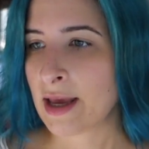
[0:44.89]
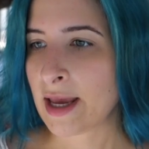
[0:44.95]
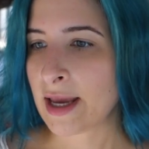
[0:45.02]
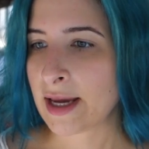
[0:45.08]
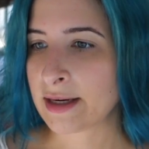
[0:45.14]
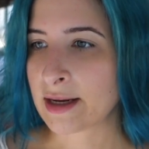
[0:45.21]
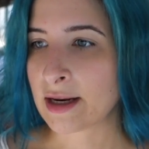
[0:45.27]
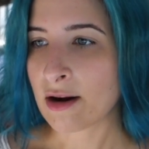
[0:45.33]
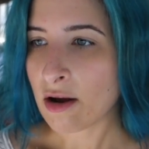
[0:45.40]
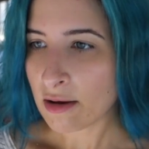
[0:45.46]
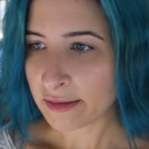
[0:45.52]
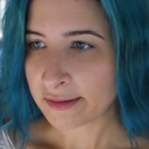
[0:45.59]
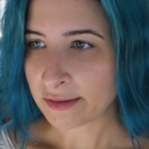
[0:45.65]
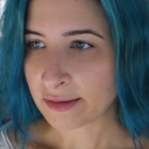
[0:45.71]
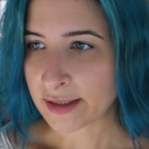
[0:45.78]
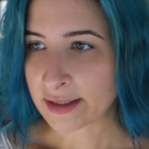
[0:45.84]
And I'd
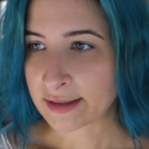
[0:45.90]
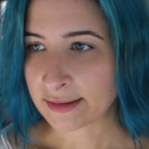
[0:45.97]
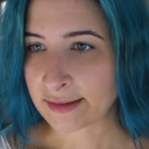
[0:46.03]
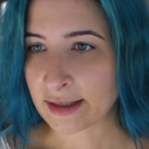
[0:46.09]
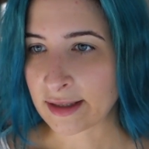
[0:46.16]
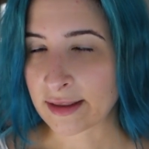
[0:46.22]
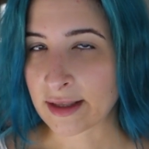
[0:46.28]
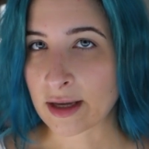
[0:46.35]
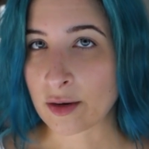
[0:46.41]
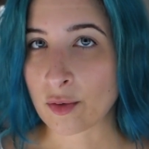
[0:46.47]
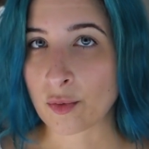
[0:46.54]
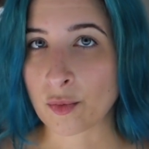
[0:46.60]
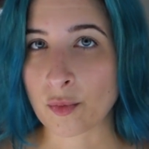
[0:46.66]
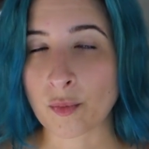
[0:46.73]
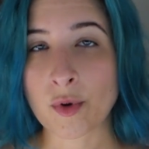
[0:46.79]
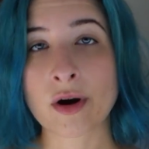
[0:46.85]
also like to say that
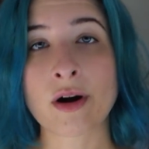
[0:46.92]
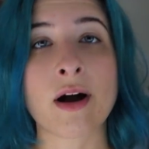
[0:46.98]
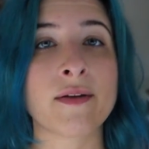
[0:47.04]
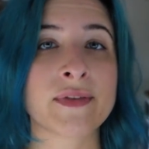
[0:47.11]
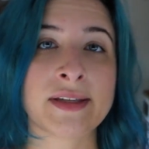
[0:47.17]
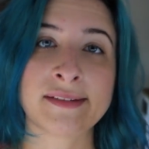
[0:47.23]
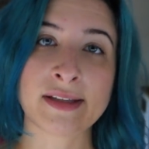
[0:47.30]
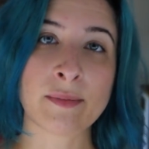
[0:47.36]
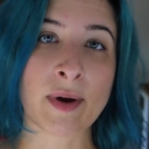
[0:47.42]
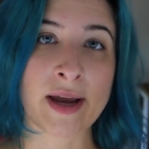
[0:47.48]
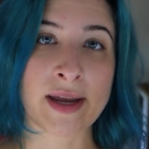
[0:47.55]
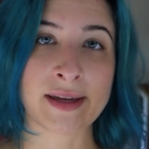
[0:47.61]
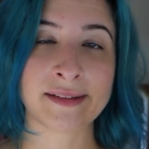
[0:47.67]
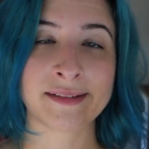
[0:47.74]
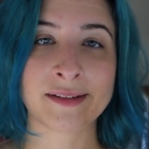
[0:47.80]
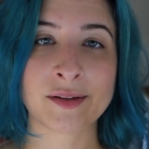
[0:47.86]
we're obviously
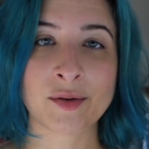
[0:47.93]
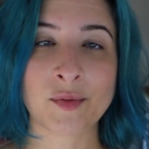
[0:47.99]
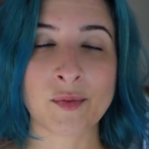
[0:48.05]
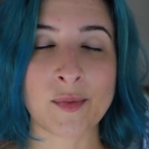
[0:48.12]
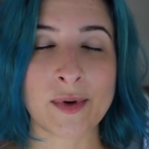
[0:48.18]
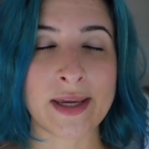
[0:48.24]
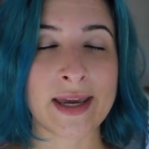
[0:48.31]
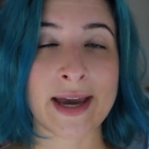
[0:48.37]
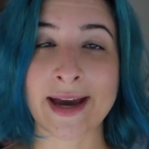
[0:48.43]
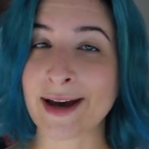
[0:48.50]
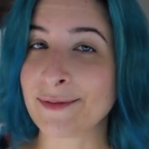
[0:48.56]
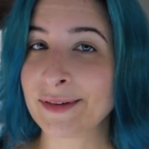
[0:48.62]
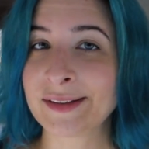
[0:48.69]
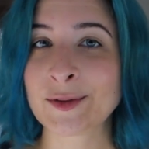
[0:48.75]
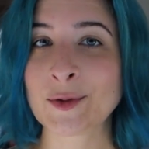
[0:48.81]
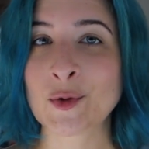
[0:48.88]
biased. We have
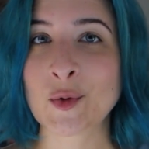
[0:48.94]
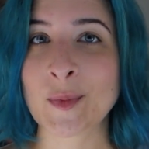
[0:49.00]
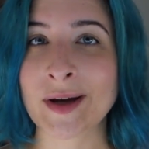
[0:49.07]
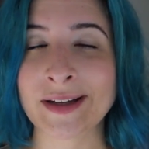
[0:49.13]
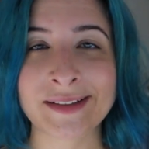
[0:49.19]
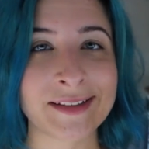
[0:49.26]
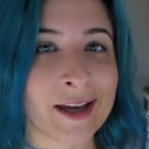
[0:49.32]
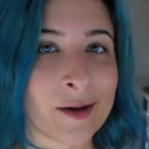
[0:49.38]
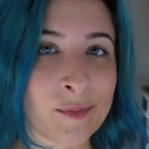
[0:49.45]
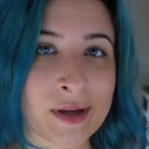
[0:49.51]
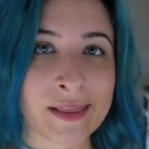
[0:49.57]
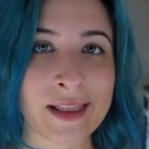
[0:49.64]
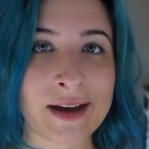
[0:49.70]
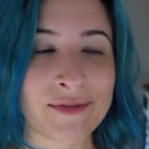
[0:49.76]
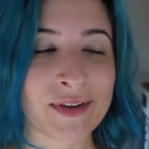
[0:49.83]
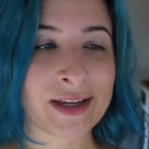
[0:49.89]
a school bus and we
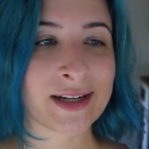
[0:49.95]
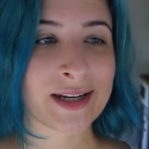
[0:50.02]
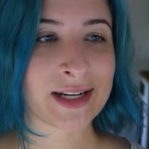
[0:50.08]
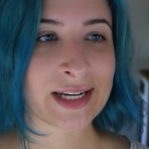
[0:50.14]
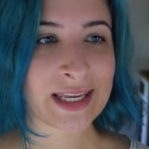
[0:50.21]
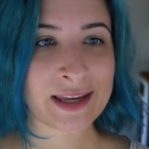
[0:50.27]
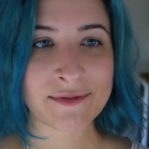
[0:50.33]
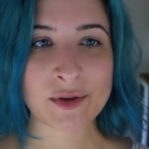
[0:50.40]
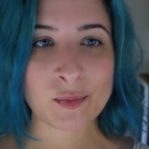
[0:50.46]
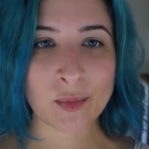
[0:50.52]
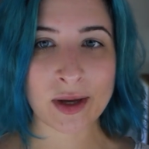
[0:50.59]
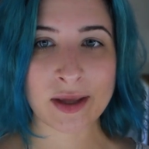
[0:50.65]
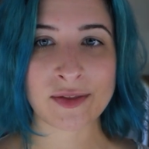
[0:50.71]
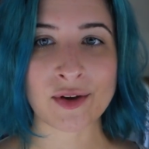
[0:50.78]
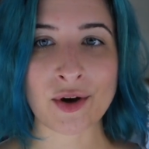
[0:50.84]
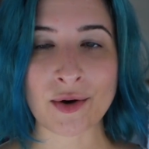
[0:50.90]
love it. And even
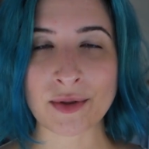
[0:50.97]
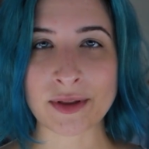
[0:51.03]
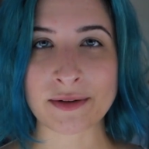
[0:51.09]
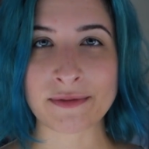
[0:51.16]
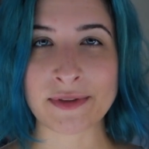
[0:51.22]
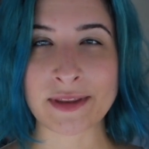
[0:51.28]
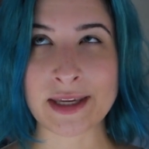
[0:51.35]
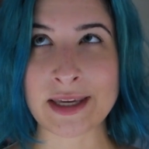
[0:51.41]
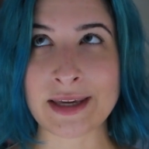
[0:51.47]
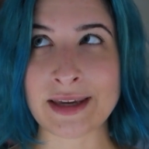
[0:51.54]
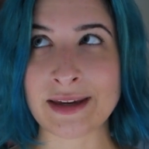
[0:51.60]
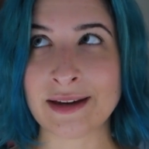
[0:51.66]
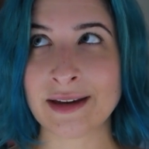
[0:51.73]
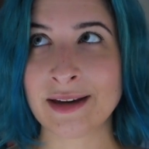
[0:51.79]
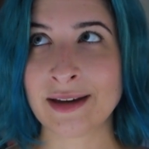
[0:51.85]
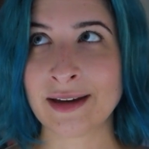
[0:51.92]
with all of
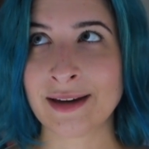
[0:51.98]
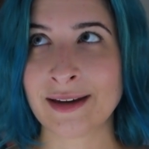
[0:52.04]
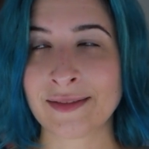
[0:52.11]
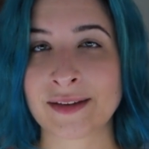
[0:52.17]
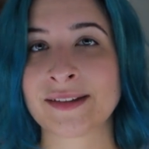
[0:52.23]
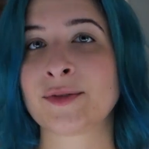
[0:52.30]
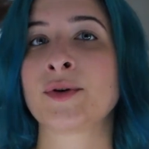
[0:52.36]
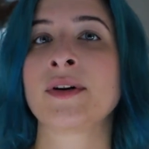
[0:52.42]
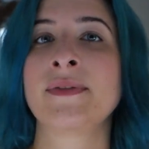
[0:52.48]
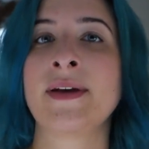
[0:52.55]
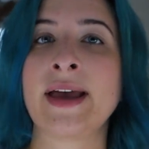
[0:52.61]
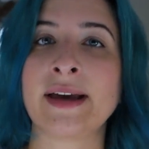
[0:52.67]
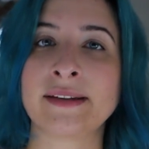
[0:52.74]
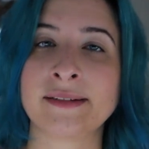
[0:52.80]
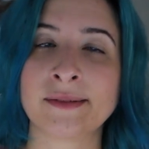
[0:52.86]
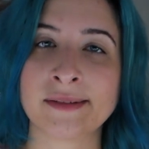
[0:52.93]
the sort of
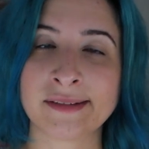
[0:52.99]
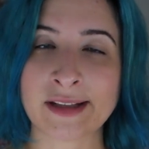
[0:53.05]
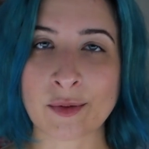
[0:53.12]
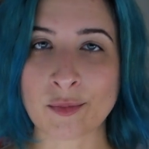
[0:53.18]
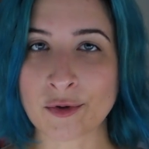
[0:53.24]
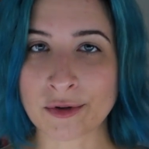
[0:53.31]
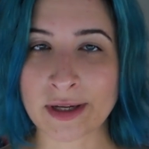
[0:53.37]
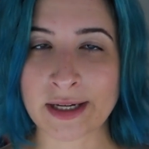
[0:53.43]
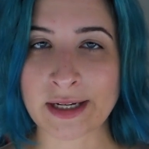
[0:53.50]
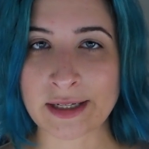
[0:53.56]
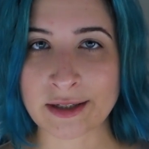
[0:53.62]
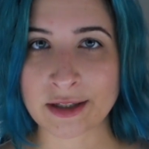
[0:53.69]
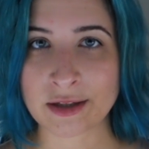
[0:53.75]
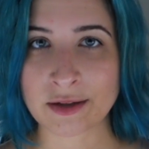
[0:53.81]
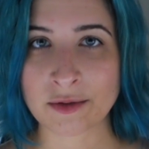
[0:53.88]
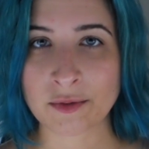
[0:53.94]
hassles that we'll get
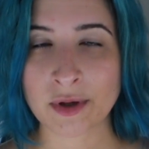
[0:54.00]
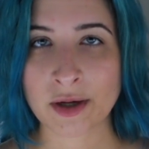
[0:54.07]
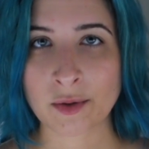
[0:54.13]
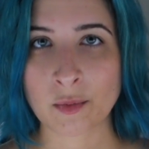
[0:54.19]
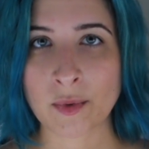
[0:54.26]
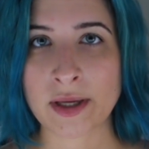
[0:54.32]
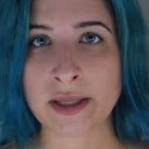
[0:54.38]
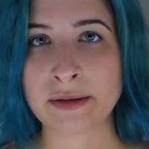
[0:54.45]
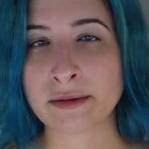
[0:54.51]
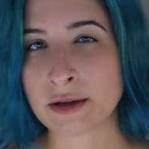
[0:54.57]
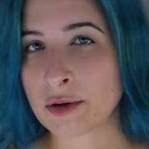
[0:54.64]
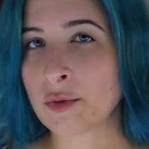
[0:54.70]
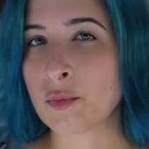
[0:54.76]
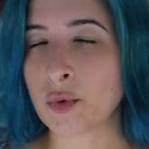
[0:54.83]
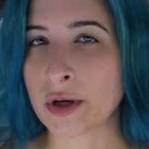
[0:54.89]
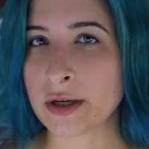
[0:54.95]
into, we
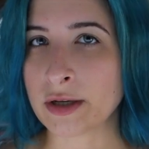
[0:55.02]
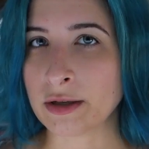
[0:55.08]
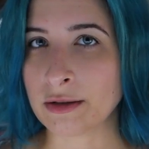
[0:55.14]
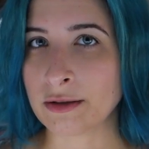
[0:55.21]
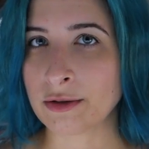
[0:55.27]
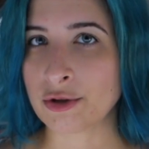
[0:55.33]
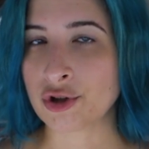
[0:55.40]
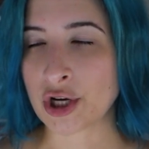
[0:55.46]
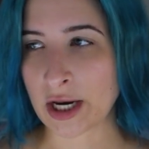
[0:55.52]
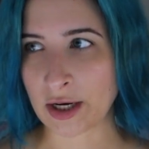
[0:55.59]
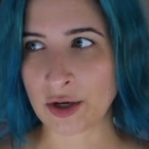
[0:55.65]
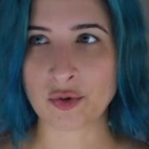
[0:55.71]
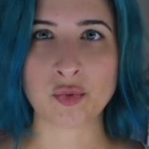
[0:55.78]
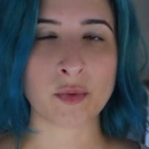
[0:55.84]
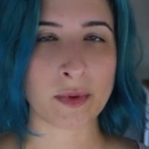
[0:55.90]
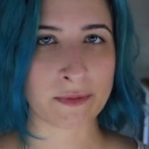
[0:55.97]
still wouldn't
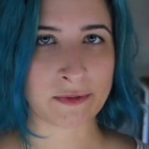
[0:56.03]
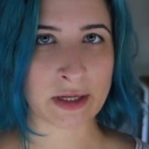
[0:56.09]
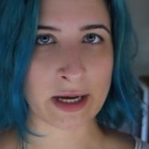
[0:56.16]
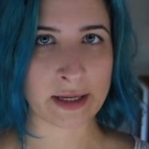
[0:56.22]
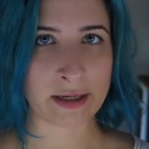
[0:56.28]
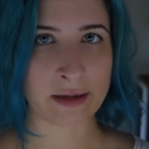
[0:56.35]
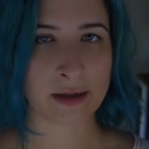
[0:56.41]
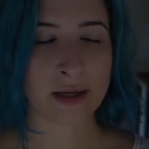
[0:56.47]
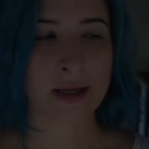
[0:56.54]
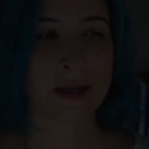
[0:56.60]
change what we've done.